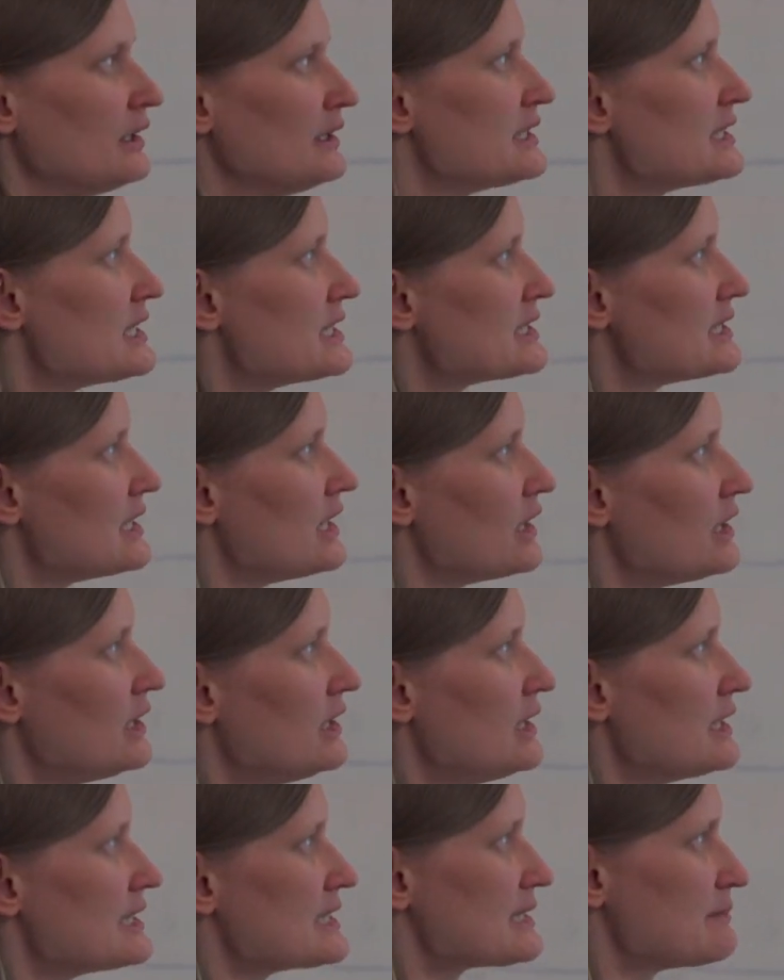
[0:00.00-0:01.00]
This is the
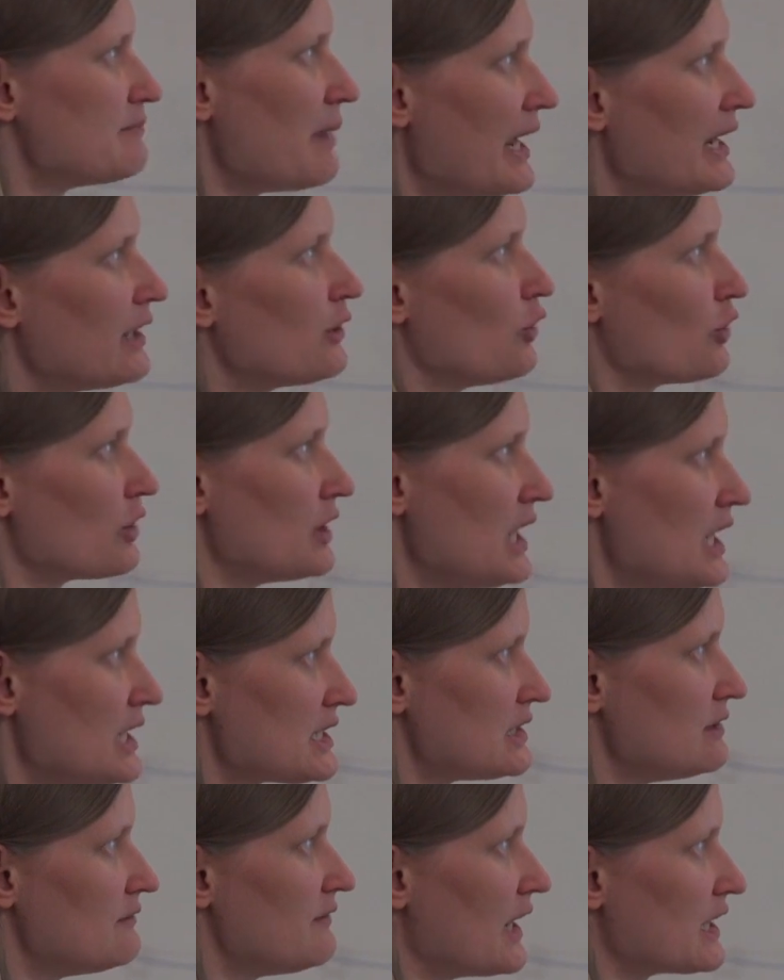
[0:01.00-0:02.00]
spike
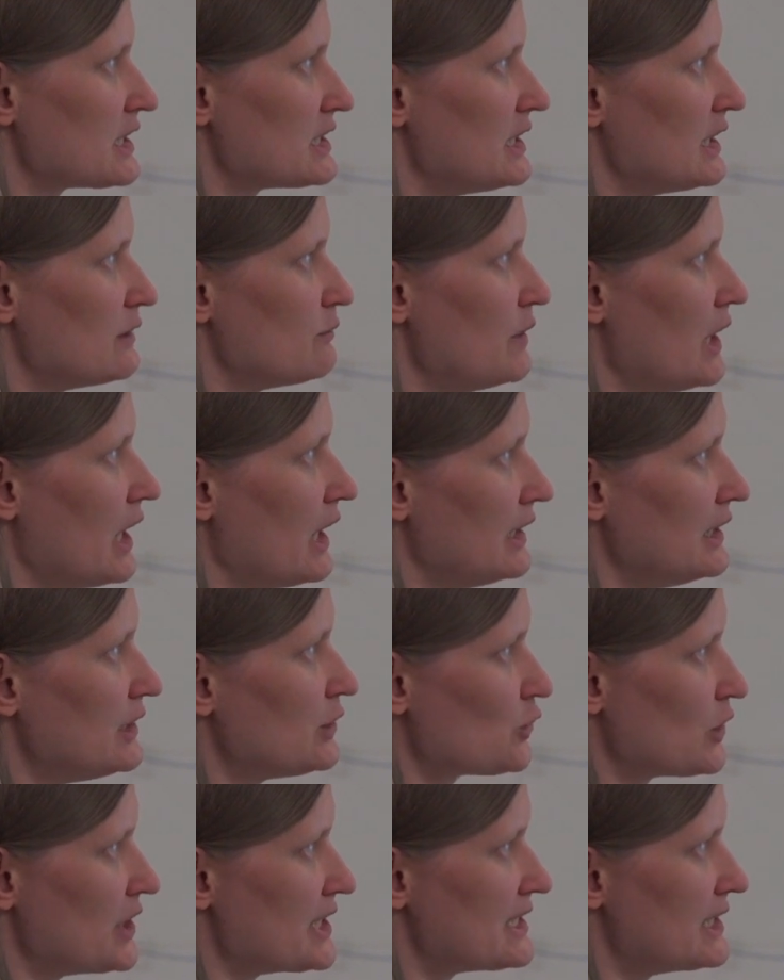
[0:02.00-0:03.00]
correlation function that we are
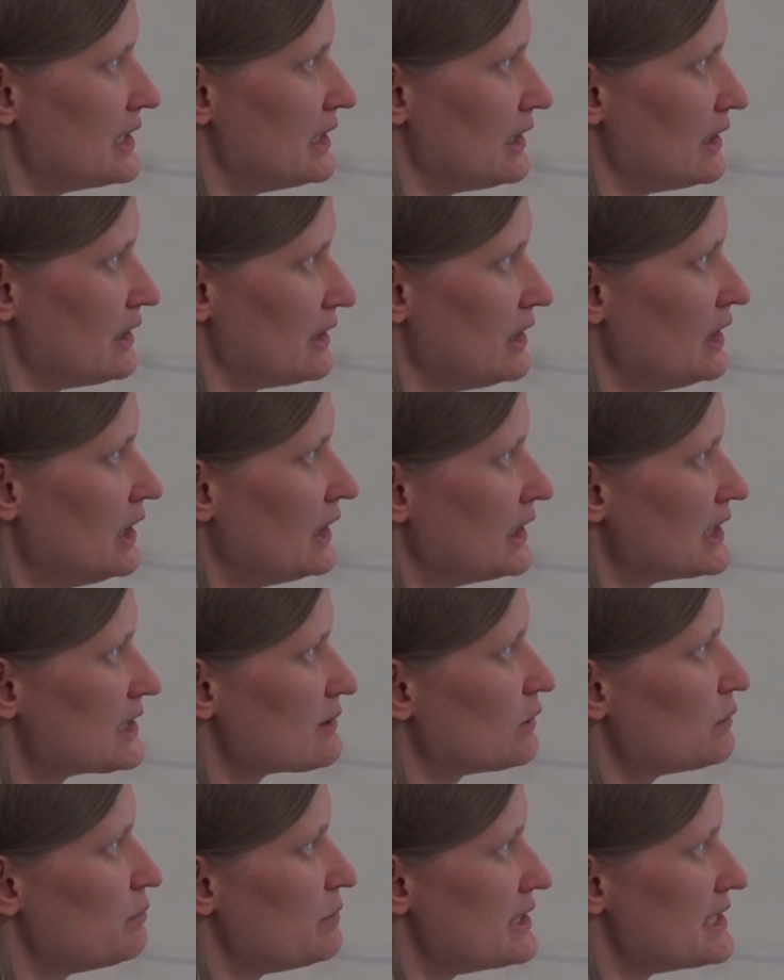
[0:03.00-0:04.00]
interested in.
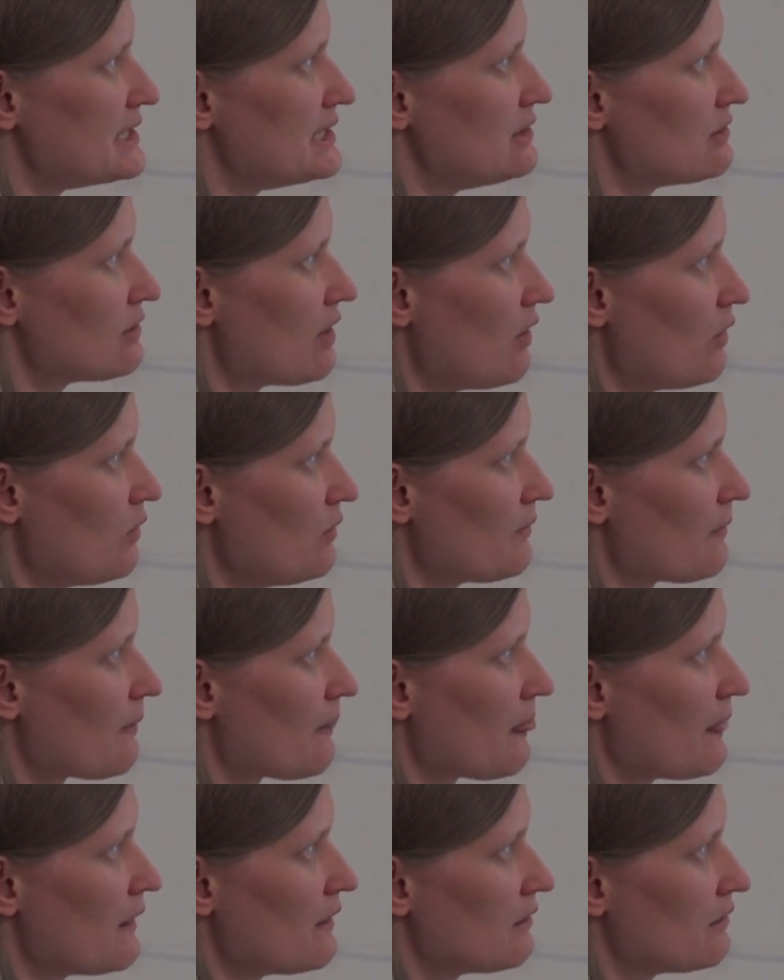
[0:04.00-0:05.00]
This would be 0,
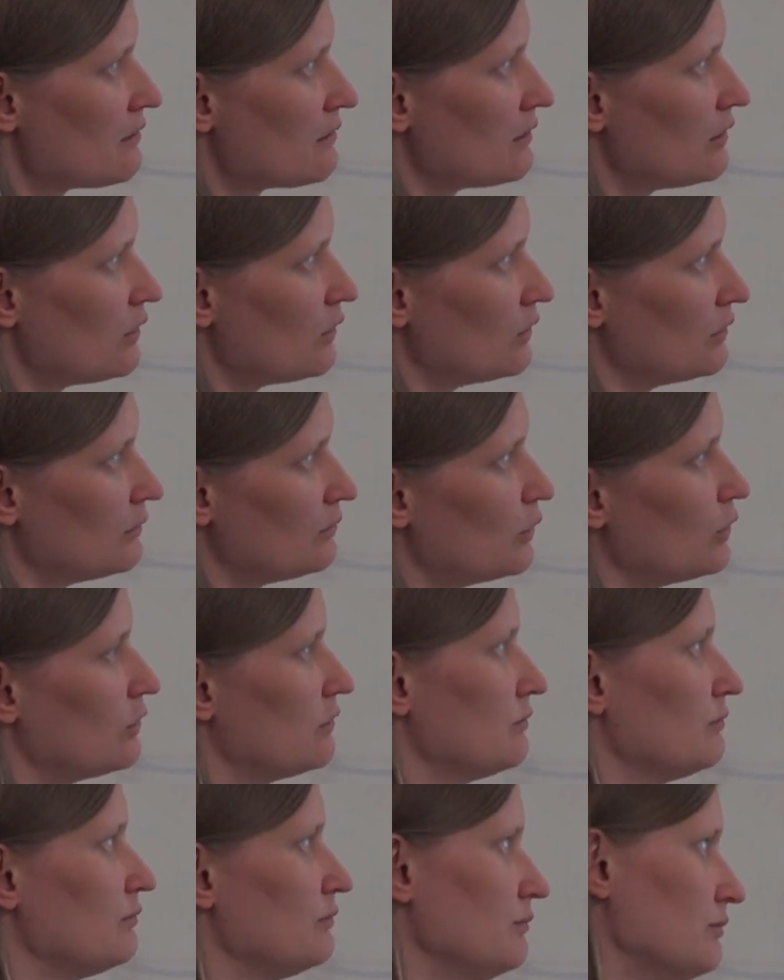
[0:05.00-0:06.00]
or,
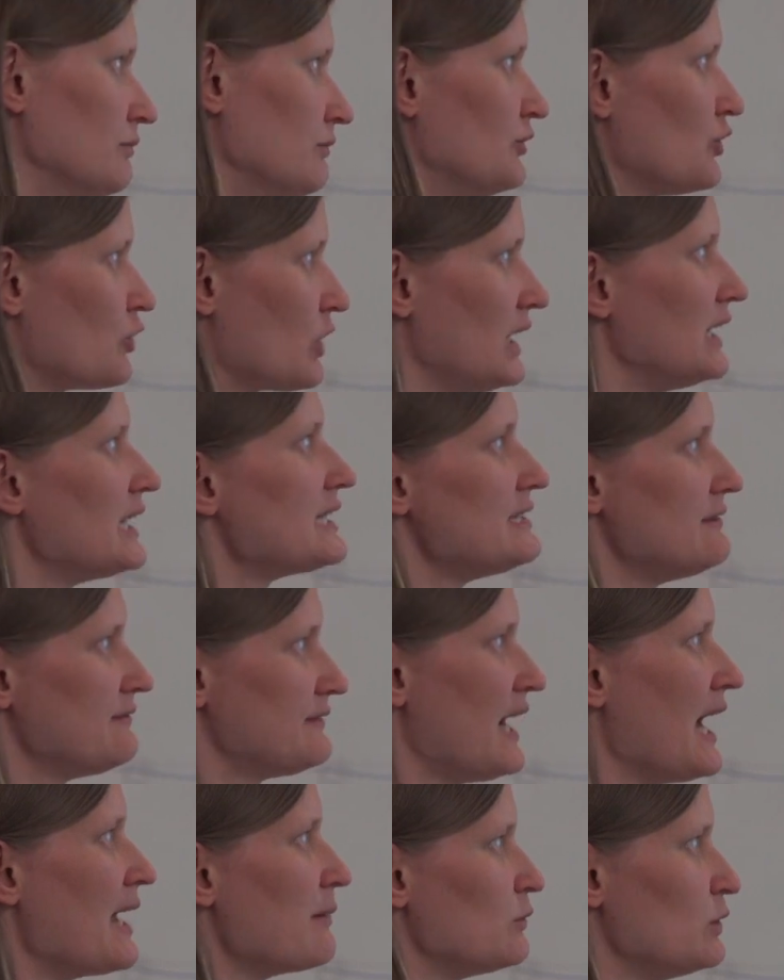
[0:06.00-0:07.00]
or the relative
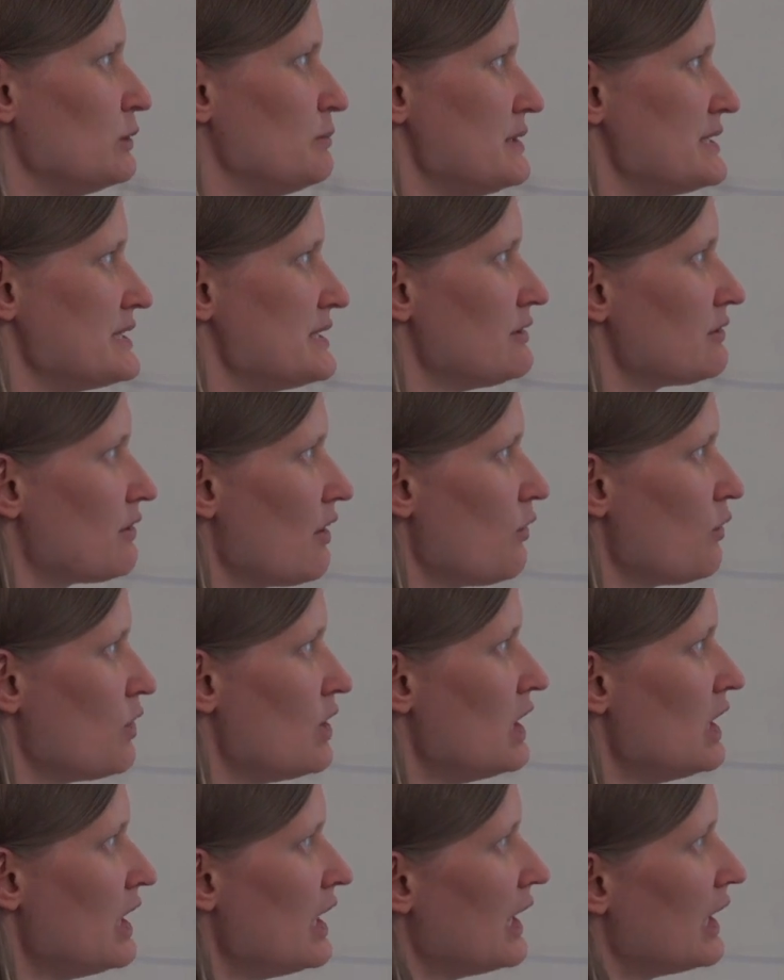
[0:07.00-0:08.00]
time would be 0,
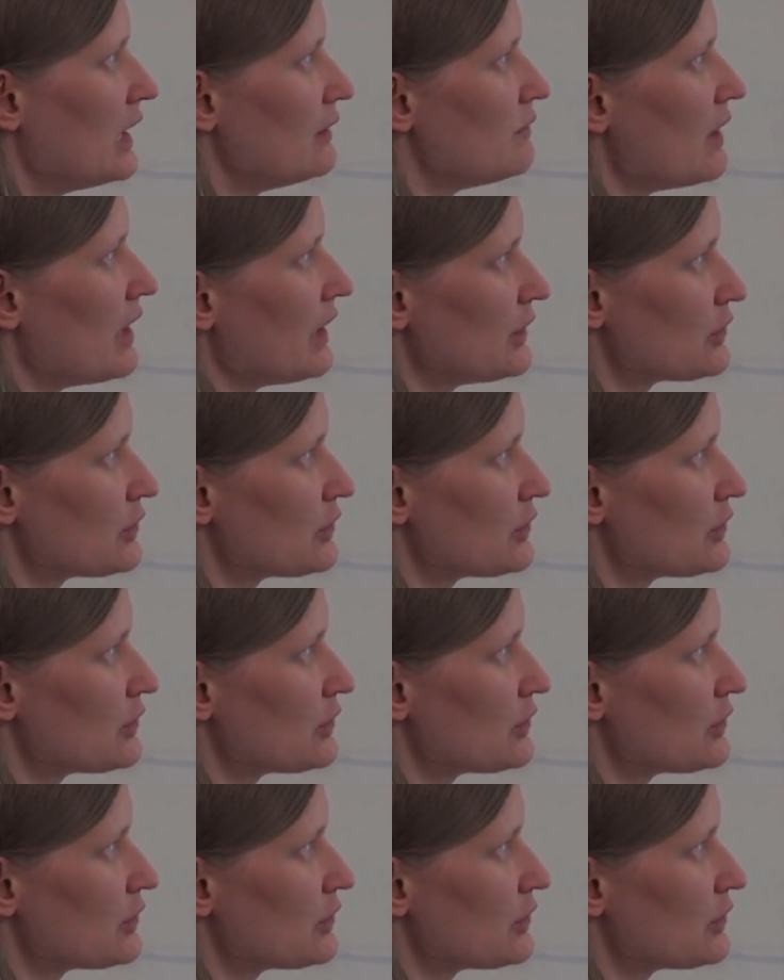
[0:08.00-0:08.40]
and we are